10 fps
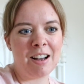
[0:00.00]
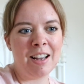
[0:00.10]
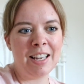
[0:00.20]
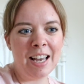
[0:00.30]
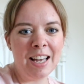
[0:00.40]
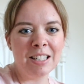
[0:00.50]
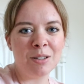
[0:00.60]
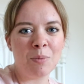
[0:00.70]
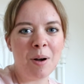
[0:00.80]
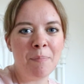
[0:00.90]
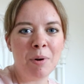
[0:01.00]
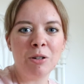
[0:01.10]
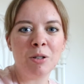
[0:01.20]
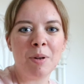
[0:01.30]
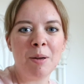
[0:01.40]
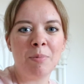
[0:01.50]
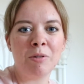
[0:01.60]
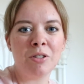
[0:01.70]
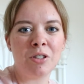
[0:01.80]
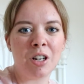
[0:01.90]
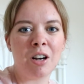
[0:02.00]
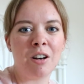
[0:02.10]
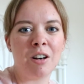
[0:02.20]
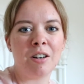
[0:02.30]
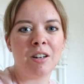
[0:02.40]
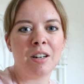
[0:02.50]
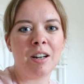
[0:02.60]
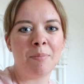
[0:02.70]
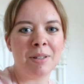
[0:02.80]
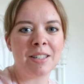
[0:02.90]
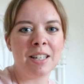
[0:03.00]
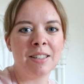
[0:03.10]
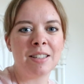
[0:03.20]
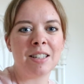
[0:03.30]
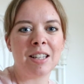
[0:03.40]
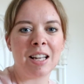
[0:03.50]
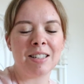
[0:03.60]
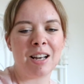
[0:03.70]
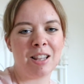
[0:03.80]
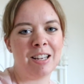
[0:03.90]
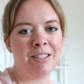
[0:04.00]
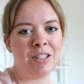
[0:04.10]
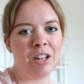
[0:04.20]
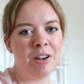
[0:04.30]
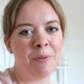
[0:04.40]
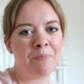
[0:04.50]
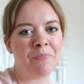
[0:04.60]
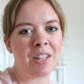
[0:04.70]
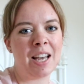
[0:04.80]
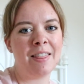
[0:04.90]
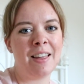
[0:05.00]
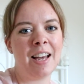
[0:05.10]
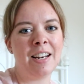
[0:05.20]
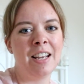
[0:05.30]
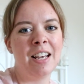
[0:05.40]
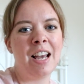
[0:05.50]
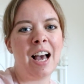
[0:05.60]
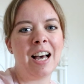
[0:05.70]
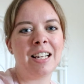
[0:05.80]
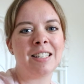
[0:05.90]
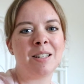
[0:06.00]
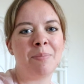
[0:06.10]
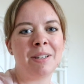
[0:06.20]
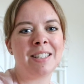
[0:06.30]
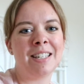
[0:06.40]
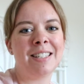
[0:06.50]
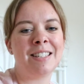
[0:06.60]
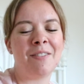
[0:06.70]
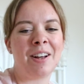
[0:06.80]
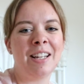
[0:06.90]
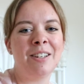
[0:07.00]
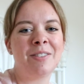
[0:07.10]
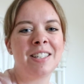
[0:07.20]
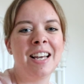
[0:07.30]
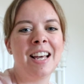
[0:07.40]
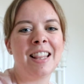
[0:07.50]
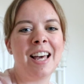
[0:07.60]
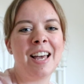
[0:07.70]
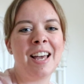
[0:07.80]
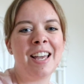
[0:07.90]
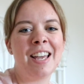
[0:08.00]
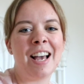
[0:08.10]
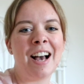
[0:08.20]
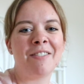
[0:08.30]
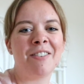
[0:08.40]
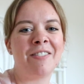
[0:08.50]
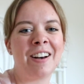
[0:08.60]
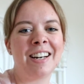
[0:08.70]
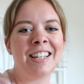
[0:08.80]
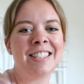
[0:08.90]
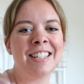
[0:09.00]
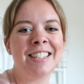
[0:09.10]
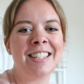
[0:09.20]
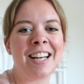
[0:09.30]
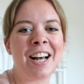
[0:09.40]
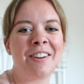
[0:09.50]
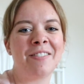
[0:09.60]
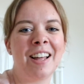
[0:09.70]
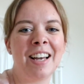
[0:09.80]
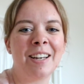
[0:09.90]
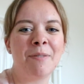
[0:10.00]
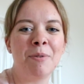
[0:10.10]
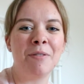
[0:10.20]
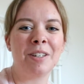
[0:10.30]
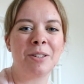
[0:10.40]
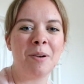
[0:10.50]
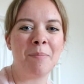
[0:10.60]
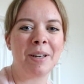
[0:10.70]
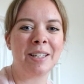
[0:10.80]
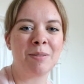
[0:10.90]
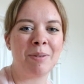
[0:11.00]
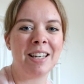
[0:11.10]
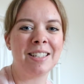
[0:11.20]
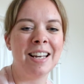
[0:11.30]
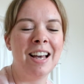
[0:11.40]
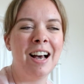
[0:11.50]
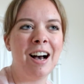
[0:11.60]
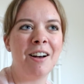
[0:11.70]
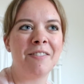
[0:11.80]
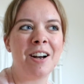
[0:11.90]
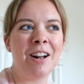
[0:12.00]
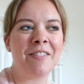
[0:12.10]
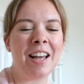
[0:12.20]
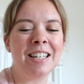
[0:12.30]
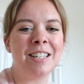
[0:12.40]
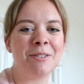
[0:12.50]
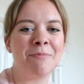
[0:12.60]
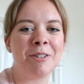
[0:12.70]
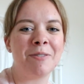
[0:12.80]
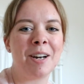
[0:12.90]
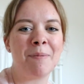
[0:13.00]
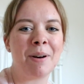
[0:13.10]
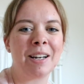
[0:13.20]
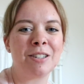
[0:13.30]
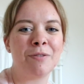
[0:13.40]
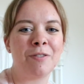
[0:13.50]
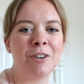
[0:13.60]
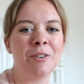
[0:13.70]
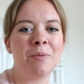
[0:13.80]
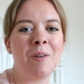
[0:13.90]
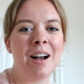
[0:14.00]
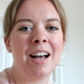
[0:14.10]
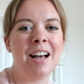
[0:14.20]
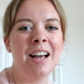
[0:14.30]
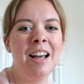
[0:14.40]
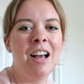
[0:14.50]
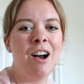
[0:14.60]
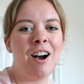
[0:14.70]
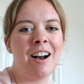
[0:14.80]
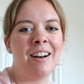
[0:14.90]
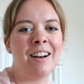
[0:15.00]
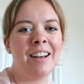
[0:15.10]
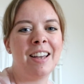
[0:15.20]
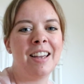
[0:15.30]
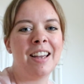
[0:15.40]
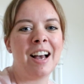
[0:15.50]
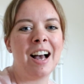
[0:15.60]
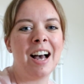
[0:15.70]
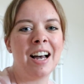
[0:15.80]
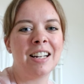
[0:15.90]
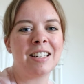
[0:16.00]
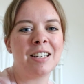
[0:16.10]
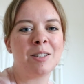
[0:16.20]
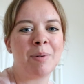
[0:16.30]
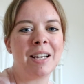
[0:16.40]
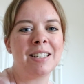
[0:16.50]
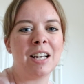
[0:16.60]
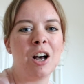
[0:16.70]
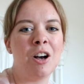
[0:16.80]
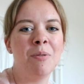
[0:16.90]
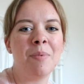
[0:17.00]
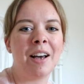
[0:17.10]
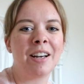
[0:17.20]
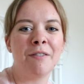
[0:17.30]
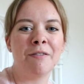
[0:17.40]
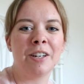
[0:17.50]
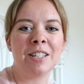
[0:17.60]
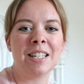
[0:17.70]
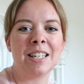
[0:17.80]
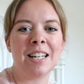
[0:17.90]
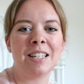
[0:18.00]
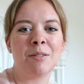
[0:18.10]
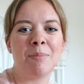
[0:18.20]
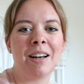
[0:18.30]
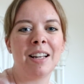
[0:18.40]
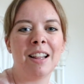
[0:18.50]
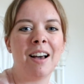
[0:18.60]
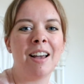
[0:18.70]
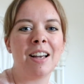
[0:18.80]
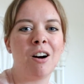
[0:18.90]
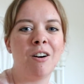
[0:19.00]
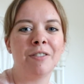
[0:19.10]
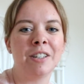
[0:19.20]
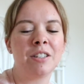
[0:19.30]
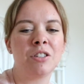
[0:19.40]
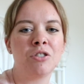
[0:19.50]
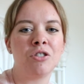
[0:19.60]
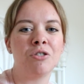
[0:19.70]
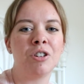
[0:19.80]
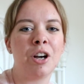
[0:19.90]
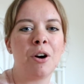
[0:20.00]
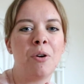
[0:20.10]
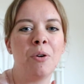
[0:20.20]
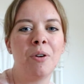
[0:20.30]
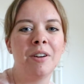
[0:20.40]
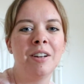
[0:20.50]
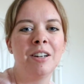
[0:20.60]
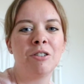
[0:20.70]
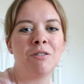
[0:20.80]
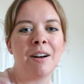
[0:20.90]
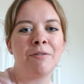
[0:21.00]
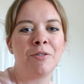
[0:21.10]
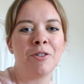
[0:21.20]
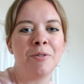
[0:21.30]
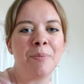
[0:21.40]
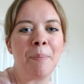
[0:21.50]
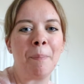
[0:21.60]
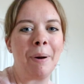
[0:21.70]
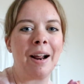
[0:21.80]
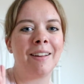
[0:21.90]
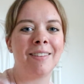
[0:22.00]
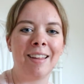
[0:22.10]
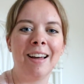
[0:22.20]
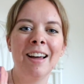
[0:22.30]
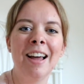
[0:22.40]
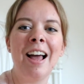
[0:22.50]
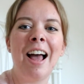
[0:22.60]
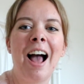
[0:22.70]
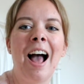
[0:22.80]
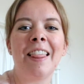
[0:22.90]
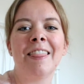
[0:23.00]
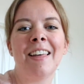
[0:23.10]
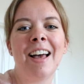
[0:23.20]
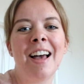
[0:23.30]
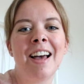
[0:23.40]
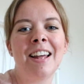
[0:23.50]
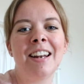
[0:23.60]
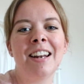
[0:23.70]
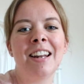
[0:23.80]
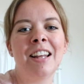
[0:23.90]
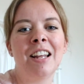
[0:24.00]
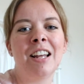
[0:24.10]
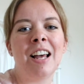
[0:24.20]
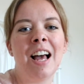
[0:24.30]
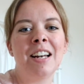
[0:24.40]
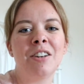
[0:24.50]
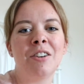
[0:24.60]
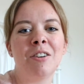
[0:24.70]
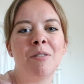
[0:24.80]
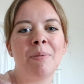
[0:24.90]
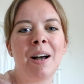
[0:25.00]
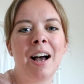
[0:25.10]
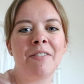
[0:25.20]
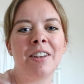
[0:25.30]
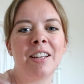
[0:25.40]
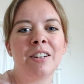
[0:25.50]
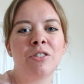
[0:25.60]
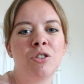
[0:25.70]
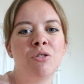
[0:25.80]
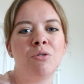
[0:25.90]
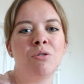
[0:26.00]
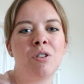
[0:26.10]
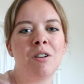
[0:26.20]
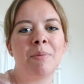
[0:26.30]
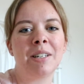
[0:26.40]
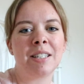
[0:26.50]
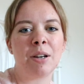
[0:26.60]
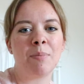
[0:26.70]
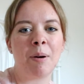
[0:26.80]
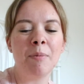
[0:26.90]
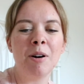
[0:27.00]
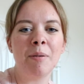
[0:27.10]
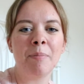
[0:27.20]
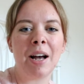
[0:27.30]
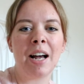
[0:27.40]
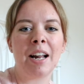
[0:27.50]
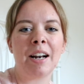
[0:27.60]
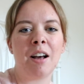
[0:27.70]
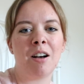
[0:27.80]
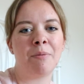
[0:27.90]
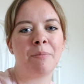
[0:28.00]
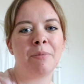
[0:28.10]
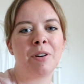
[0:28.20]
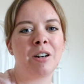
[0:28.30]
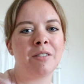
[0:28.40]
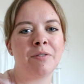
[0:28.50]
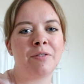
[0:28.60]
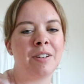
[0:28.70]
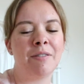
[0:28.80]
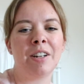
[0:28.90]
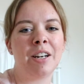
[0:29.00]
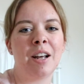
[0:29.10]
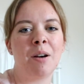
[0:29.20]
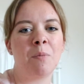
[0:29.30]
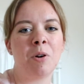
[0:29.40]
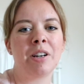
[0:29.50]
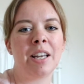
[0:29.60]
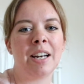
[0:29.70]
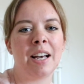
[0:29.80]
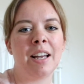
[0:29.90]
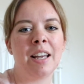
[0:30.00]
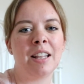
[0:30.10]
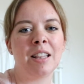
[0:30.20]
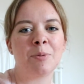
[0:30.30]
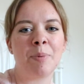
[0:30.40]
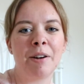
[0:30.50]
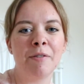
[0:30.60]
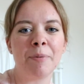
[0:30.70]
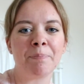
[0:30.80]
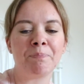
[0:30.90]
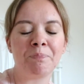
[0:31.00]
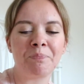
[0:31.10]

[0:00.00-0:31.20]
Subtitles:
I guess when most people start a business, that's how they start. And then as the business develops, they have the finances to kind of like move into a bigger space. I've kind of ended up doing it back to front, where I had a space at home that I converted into my like office, studio, craft room bonanza, and then ended up having to come and stay with my mum, and I'm kind of living and working in the spare room.